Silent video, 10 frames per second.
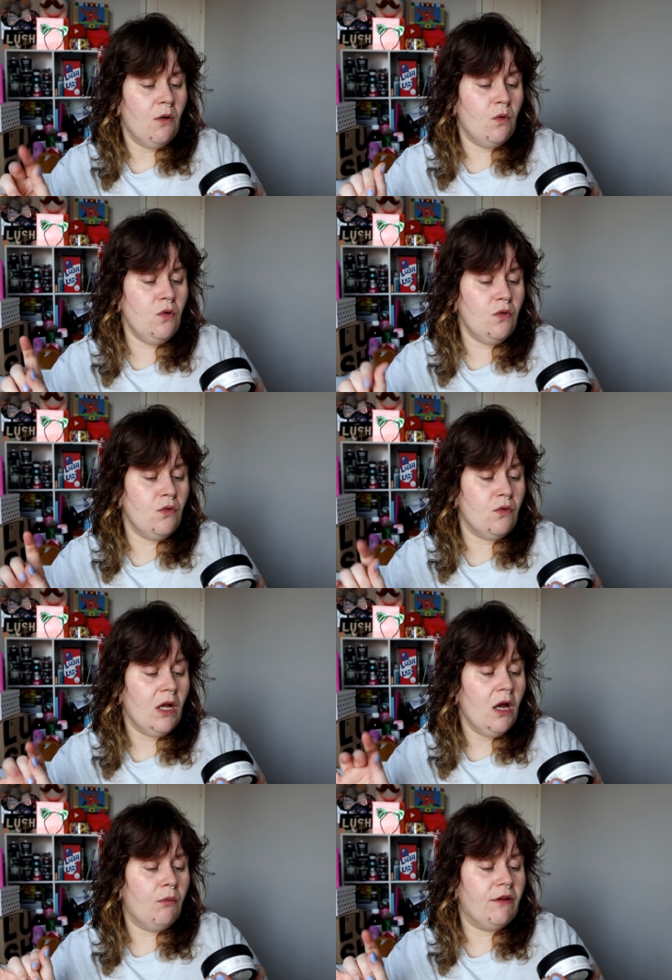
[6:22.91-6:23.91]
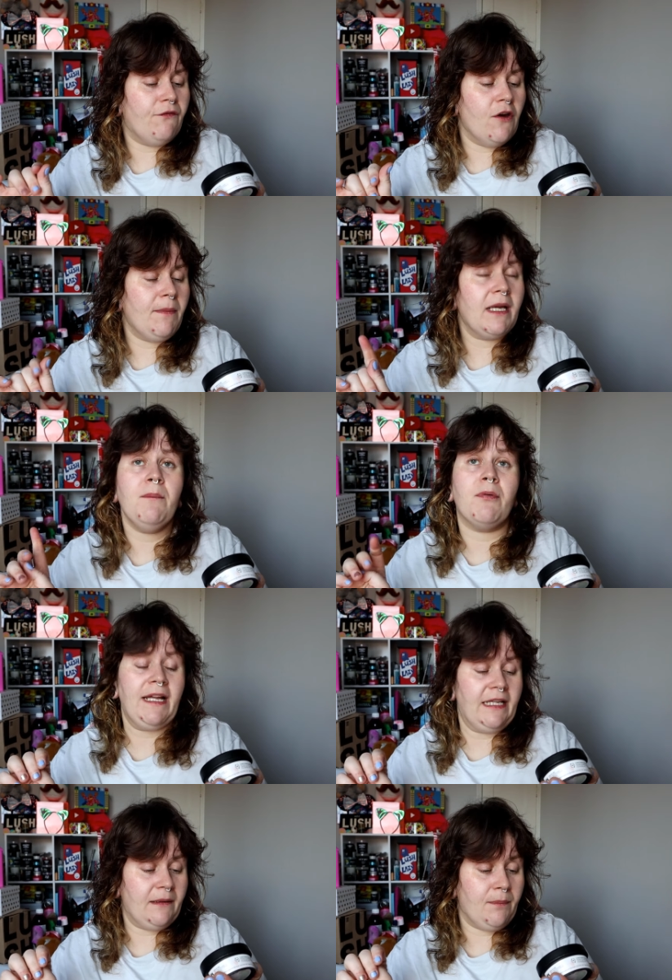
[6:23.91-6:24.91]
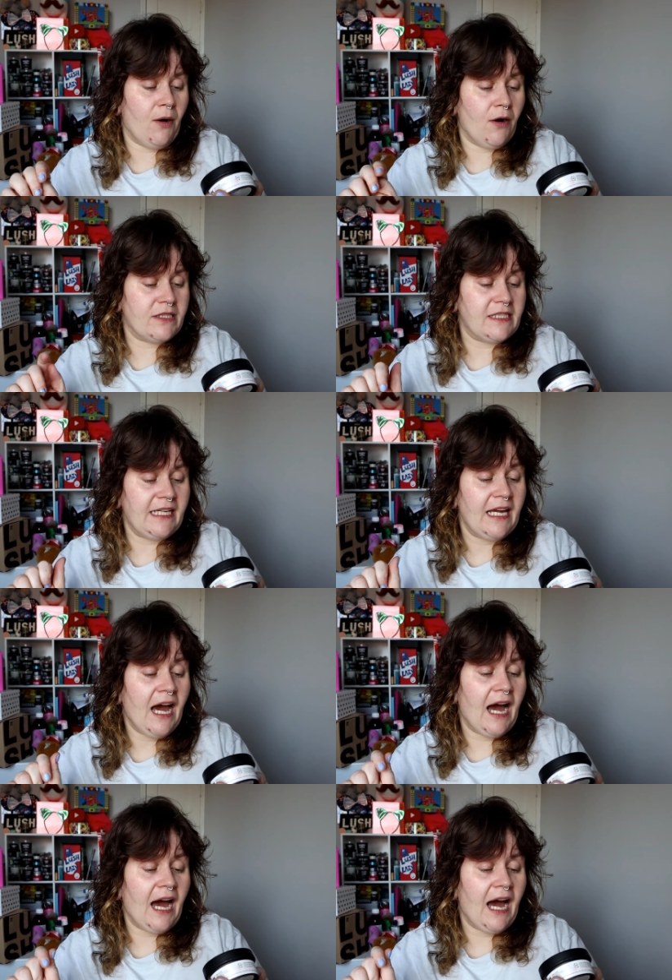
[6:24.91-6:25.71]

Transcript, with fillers: Ooh, with firming and brightening parsley,